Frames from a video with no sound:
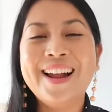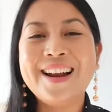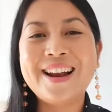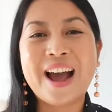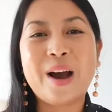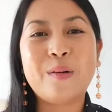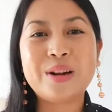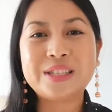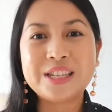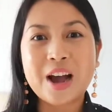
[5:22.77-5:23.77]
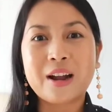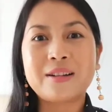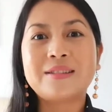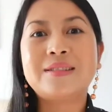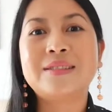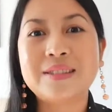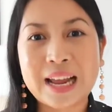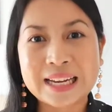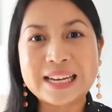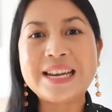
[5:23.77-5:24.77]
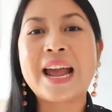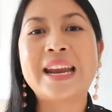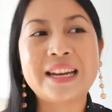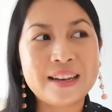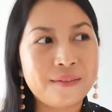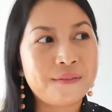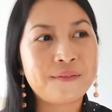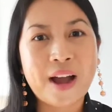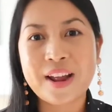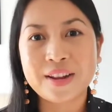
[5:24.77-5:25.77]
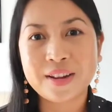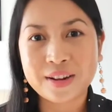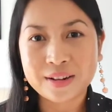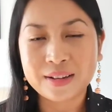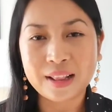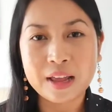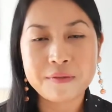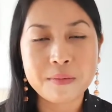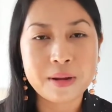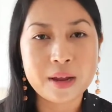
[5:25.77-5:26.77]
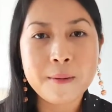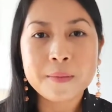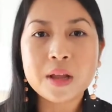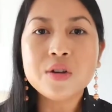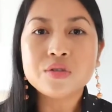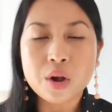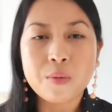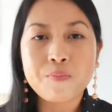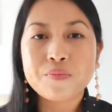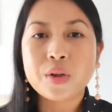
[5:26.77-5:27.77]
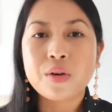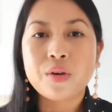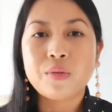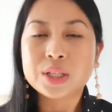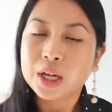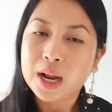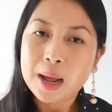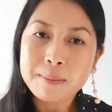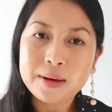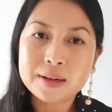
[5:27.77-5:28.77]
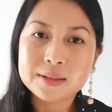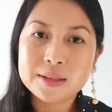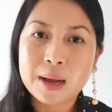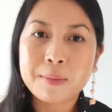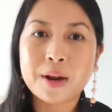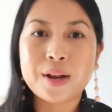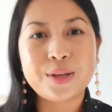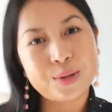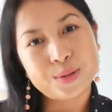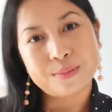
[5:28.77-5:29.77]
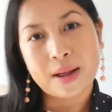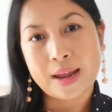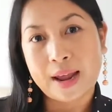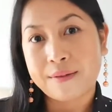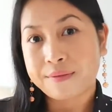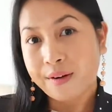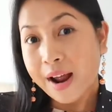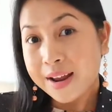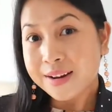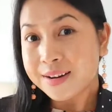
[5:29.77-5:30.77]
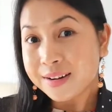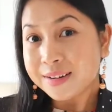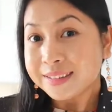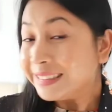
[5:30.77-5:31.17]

Now it's not igniting the fire, the life of me. So what's gonna happen is I'm gonna use my air fryer.